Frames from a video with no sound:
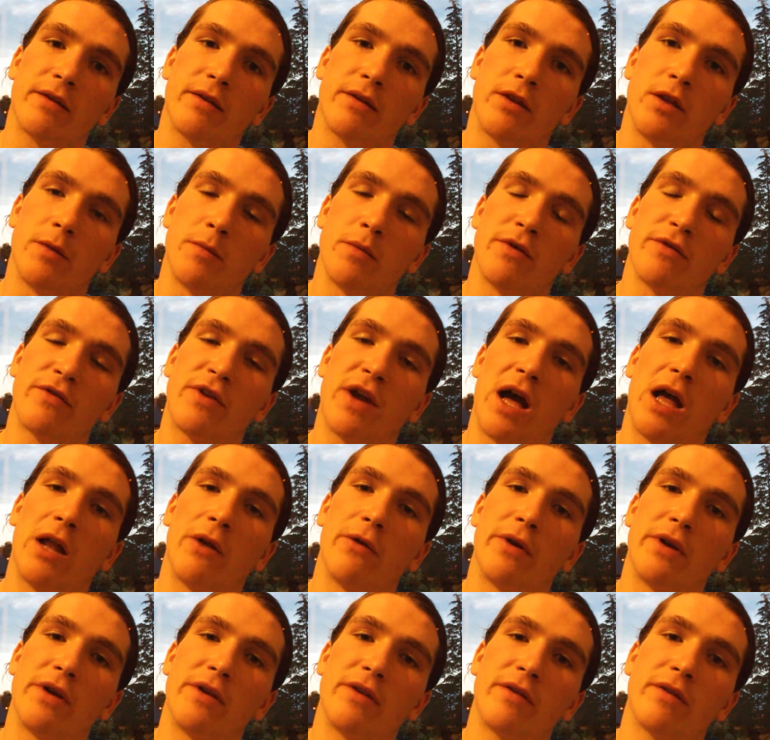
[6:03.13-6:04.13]
the number of
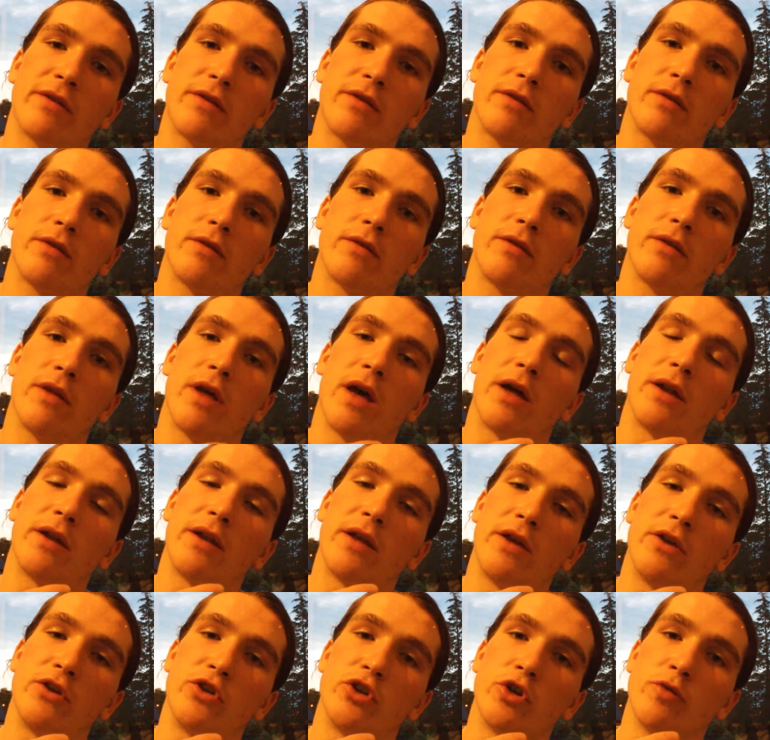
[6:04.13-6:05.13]
calories that
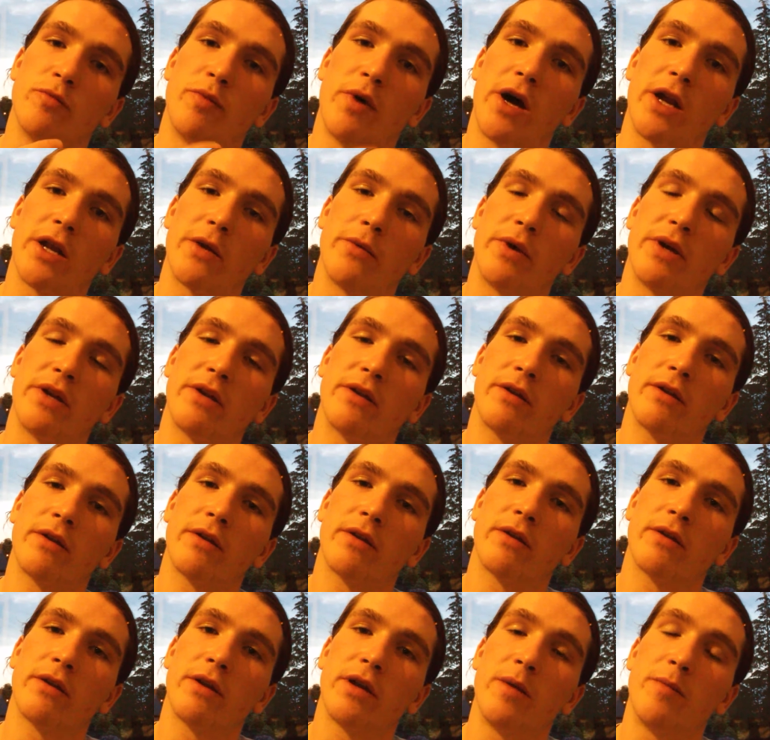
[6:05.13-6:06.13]
is your body weight
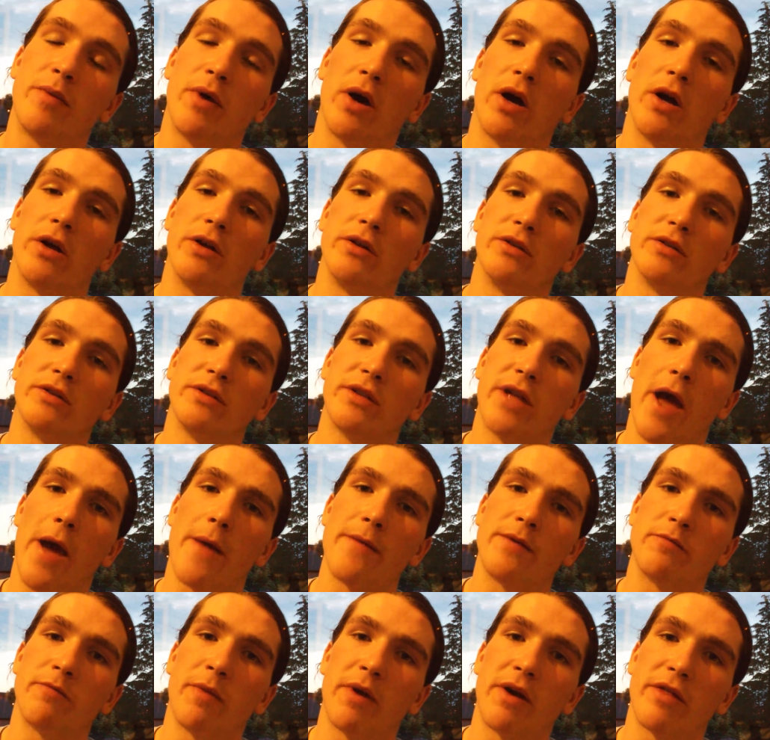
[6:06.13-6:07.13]
in pounds
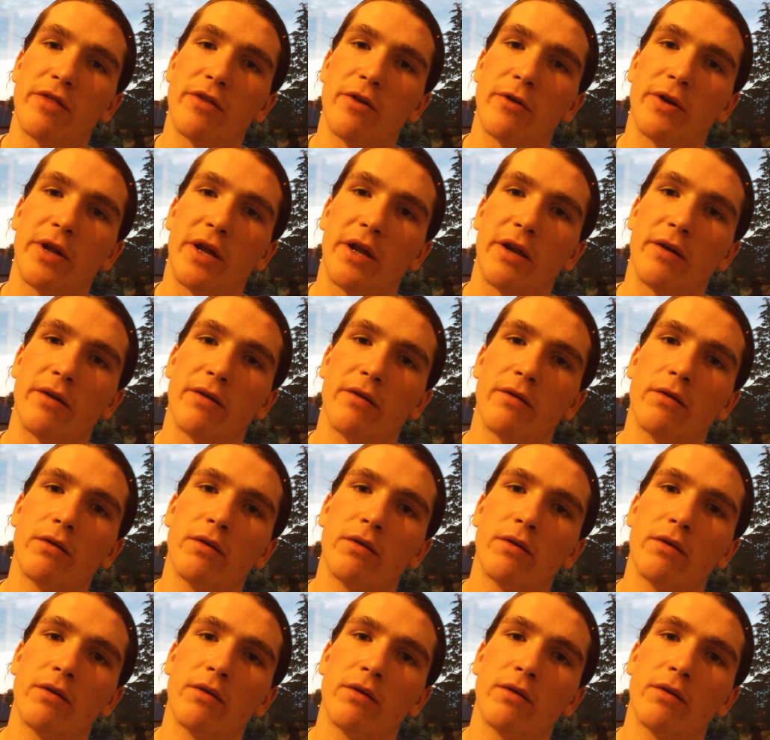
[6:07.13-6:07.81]
times by 13.